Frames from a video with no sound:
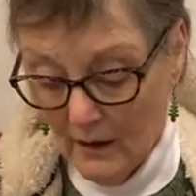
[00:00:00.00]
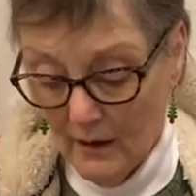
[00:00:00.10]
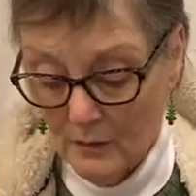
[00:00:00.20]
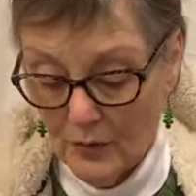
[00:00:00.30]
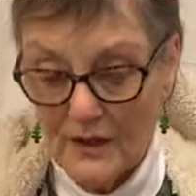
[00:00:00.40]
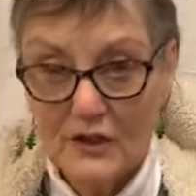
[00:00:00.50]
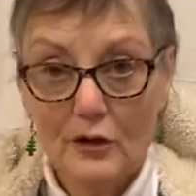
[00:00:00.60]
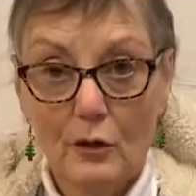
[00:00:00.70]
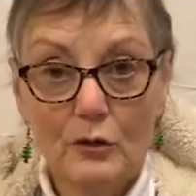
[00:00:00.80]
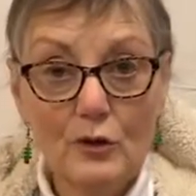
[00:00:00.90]
and
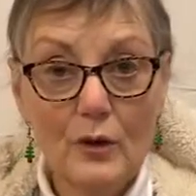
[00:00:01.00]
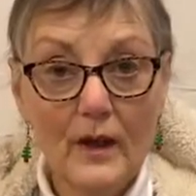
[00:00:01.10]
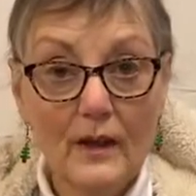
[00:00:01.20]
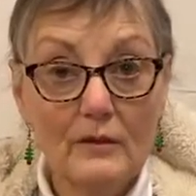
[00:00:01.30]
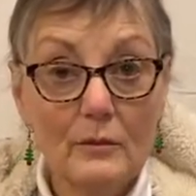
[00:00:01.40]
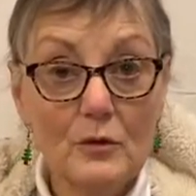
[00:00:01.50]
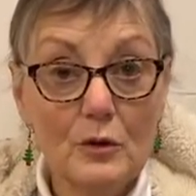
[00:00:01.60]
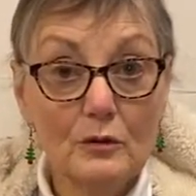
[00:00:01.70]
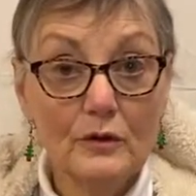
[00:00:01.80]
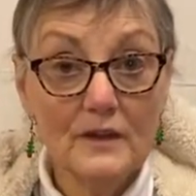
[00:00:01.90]
presto, you have a
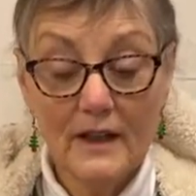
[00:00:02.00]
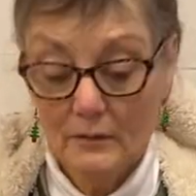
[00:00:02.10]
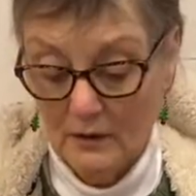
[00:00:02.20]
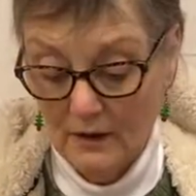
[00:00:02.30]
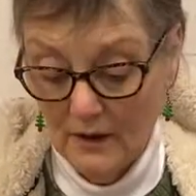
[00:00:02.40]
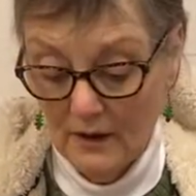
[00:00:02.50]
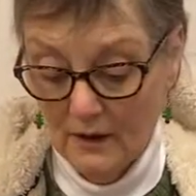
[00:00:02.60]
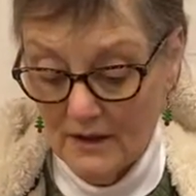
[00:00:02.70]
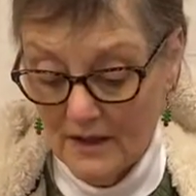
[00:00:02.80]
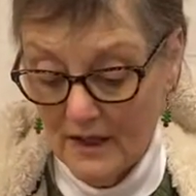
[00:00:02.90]
beautiful
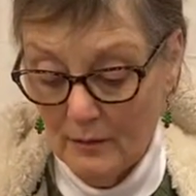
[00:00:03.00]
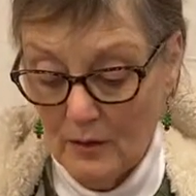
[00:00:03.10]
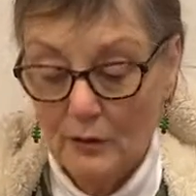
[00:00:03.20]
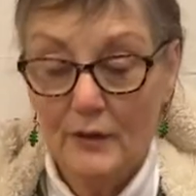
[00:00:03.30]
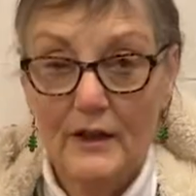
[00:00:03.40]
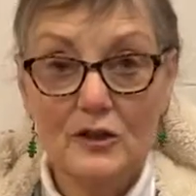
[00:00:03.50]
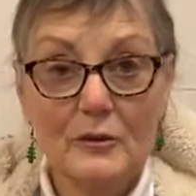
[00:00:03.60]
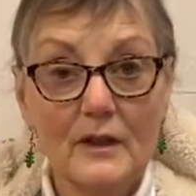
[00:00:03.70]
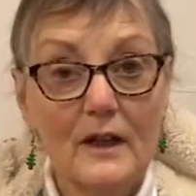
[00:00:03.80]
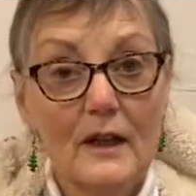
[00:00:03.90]
table
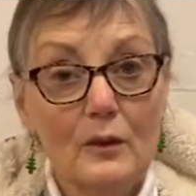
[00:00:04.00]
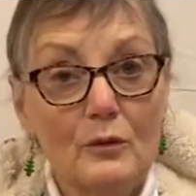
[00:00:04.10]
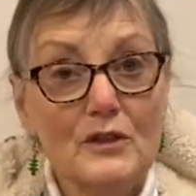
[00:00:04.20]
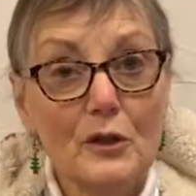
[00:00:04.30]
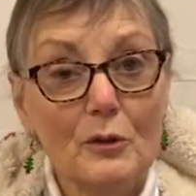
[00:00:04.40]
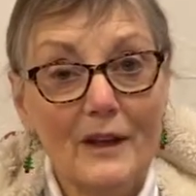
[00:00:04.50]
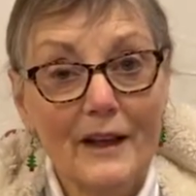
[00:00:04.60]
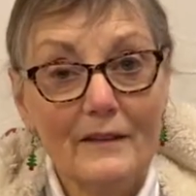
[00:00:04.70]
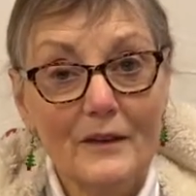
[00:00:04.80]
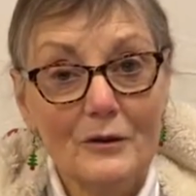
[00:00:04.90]
arrangement. We're so
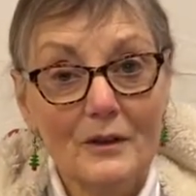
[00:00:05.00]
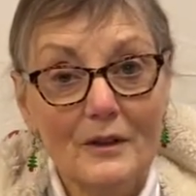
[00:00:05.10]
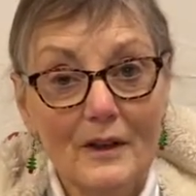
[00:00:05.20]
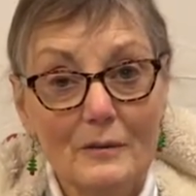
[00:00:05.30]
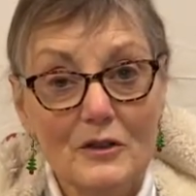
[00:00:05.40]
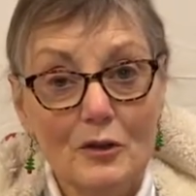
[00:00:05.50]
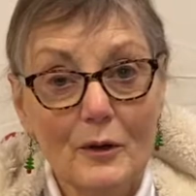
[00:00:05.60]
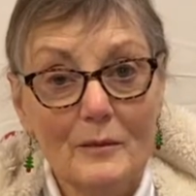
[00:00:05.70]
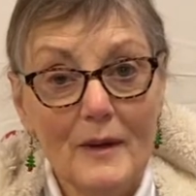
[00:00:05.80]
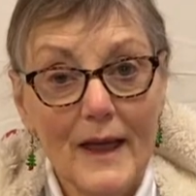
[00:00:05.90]
glad that you could come and
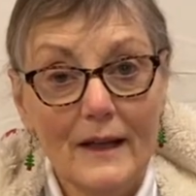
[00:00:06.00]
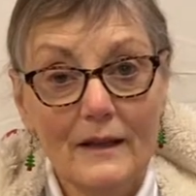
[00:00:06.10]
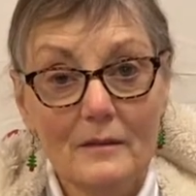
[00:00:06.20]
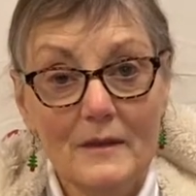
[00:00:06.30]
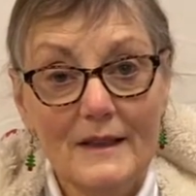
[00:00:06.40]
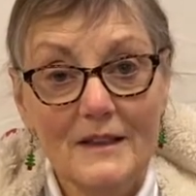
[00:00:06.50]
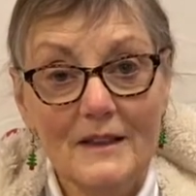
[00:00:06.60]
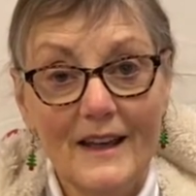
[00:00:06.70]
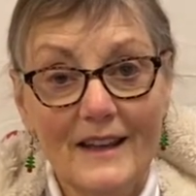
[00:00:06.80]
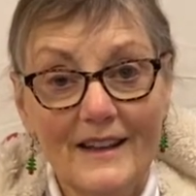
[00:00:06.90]
join Patty and me
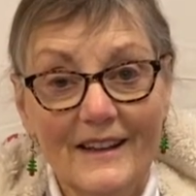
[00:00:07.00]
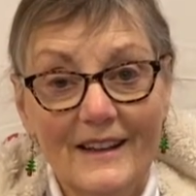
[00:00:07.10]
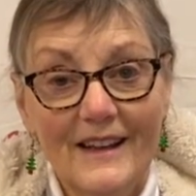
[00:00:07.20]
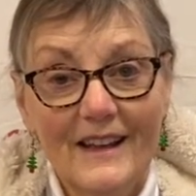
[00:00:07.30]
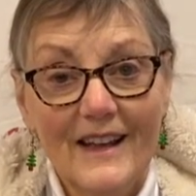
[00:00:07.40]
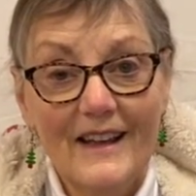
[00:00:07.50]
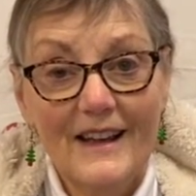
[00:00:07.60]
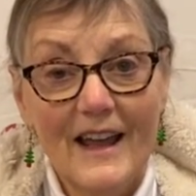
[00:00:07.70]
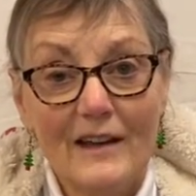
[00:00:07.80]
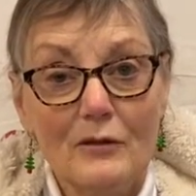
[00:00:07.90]
today, and
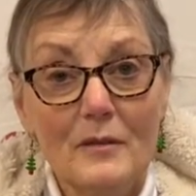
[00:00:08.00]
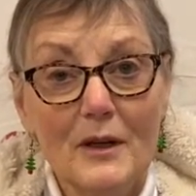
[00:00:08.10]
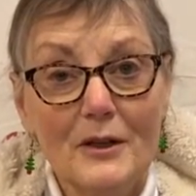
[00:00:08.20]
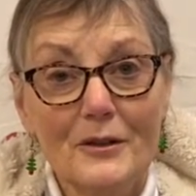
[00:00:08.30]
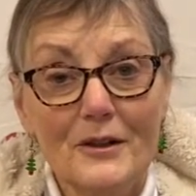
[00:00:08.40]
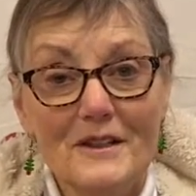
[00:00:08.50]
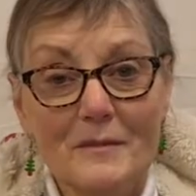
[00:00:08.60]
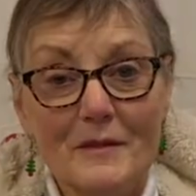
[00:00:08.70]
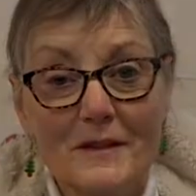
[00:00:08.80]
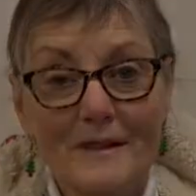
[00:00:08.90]
have a Merry
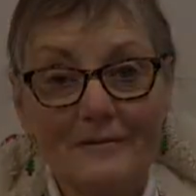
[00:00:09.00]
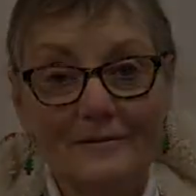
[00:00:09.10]
Christmas.